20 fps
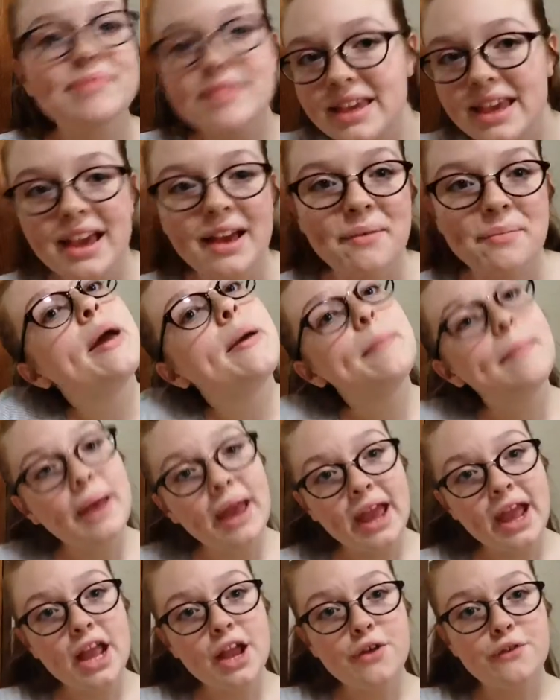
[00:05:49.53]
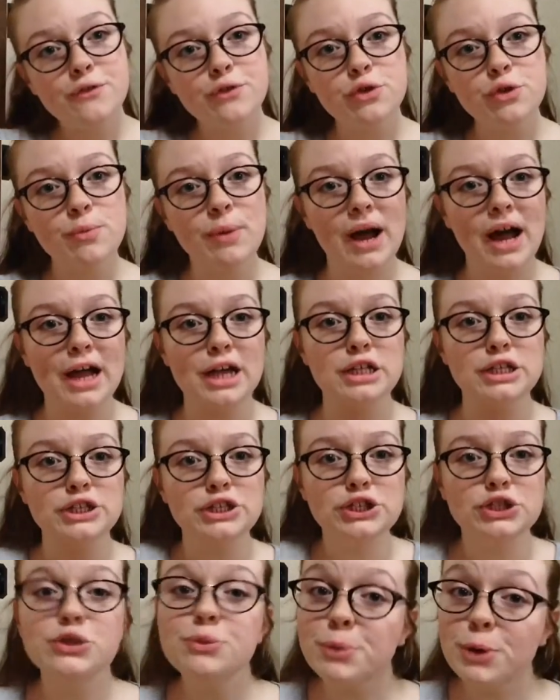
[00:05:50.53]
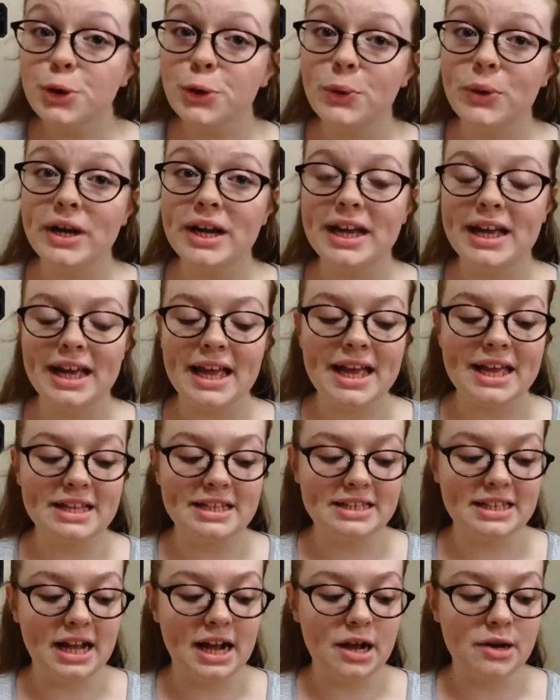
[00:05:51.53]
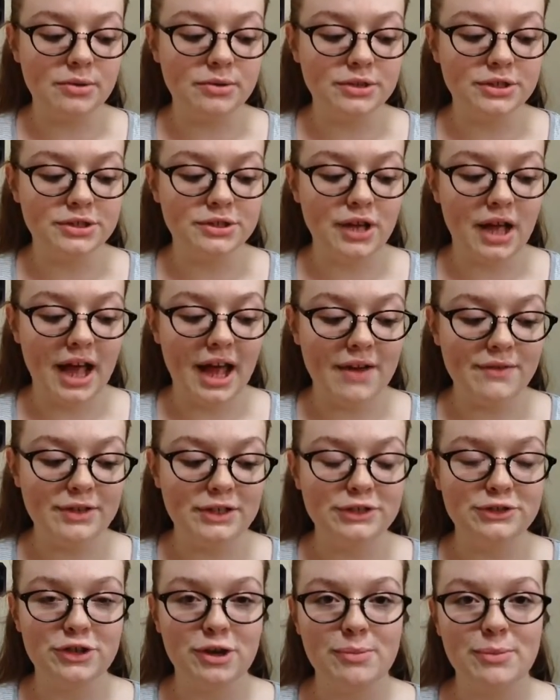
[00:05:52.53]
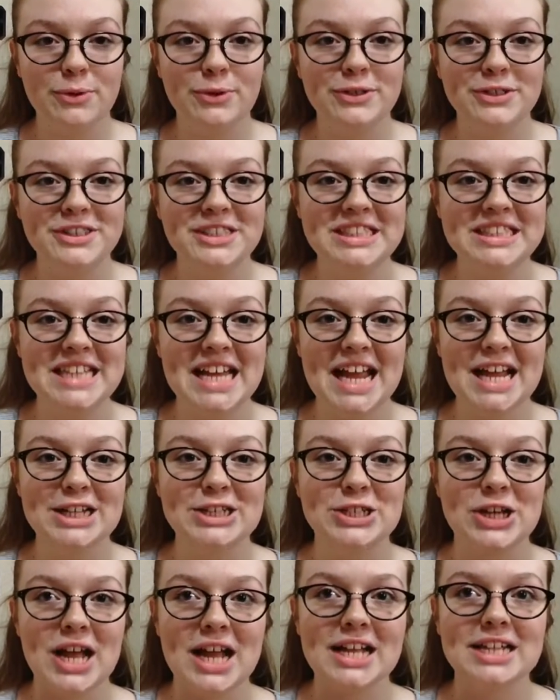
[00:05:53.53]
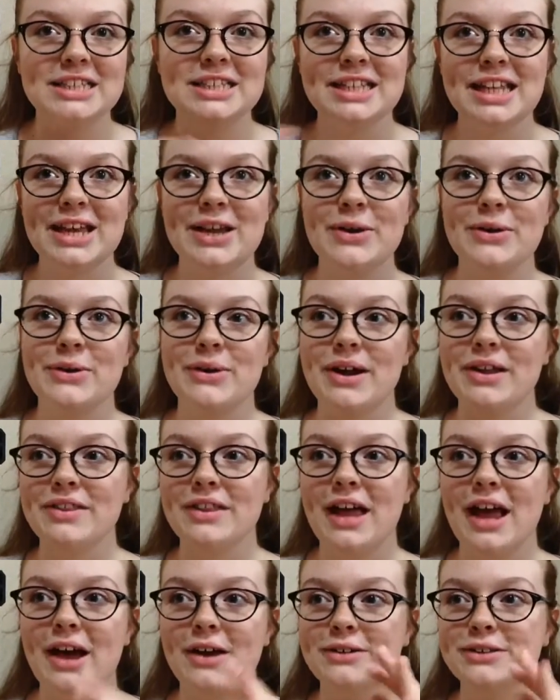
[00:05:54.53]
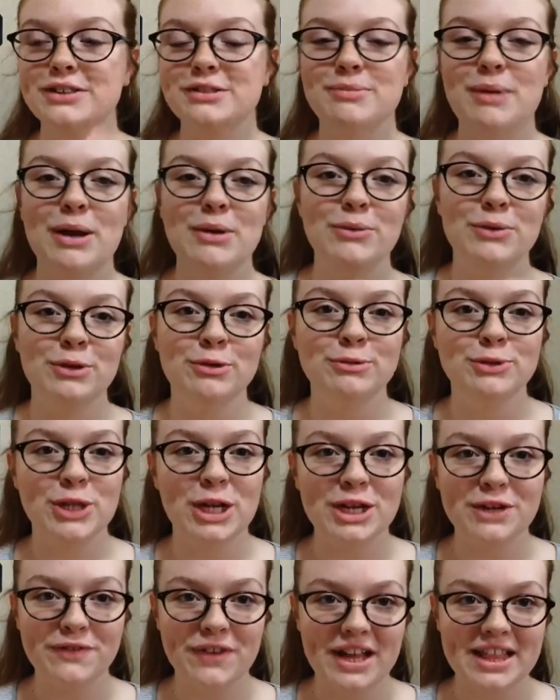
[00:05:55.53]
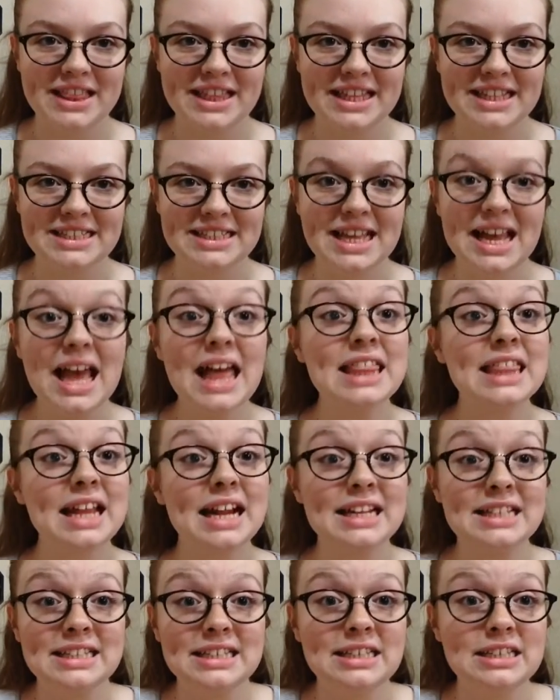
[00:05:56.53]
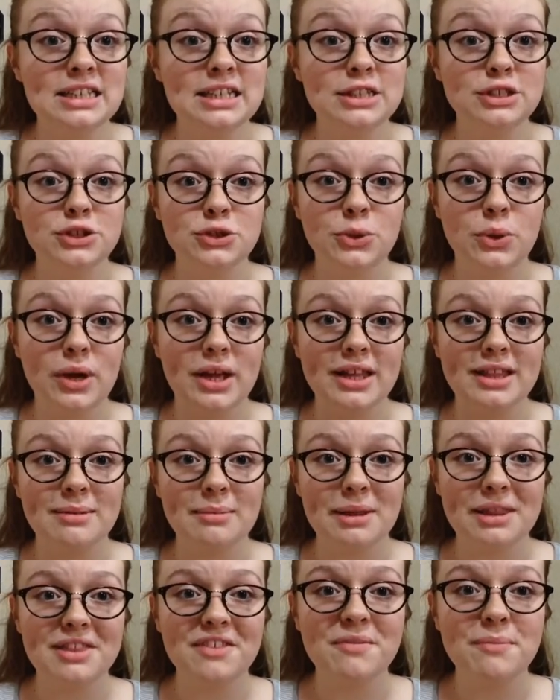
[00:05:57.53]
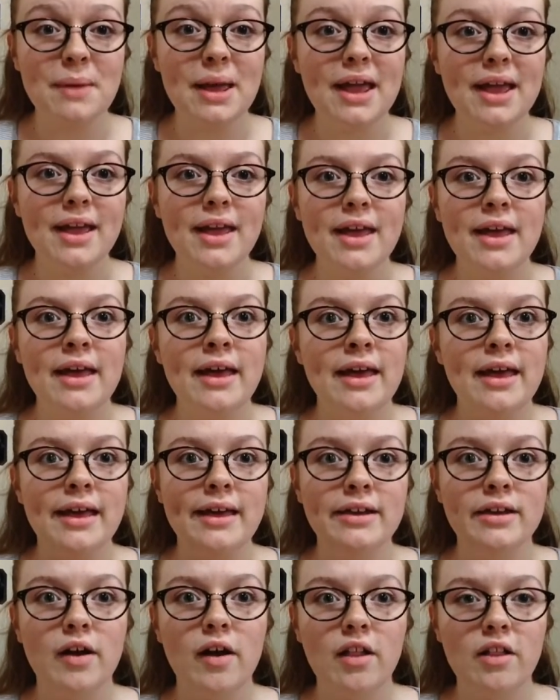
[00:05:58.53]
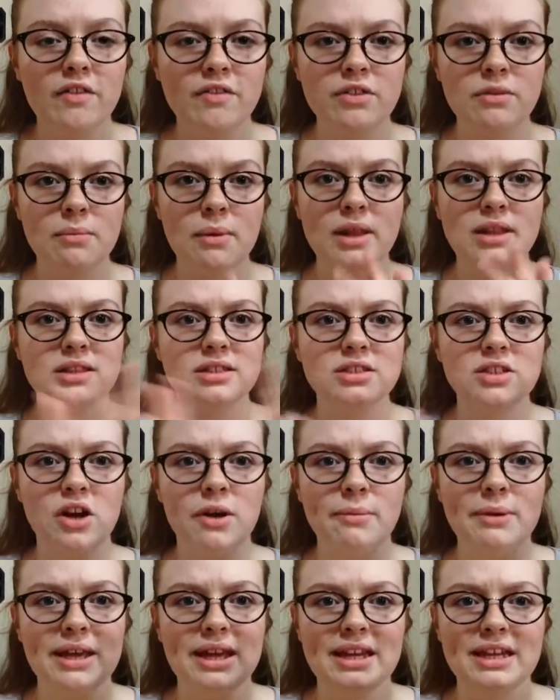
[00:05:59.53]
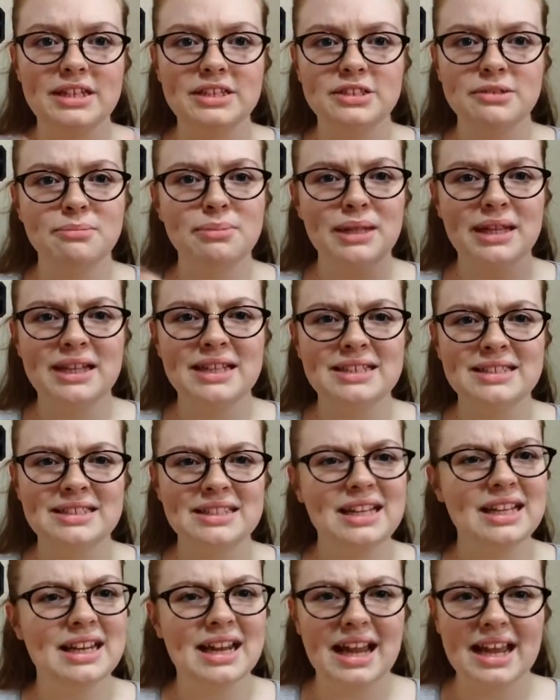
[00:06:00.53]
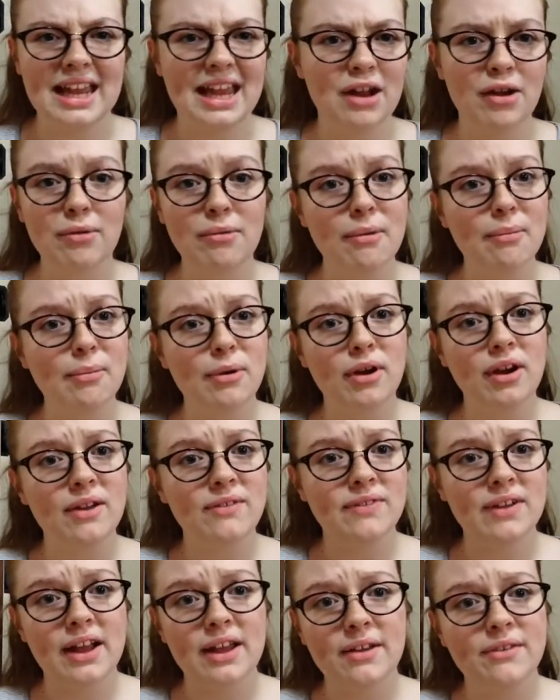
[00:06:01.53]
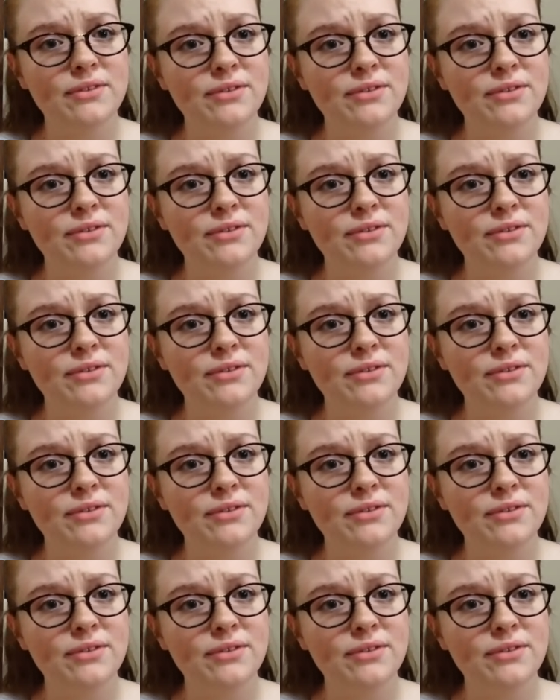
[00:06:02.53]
Yeah, May flew by super quick, and I was having trouble today trying to like go around the house in my room trying to find things that I did enjoy in the month of May, and all of the months are beginning to blend, and I can't remember if I have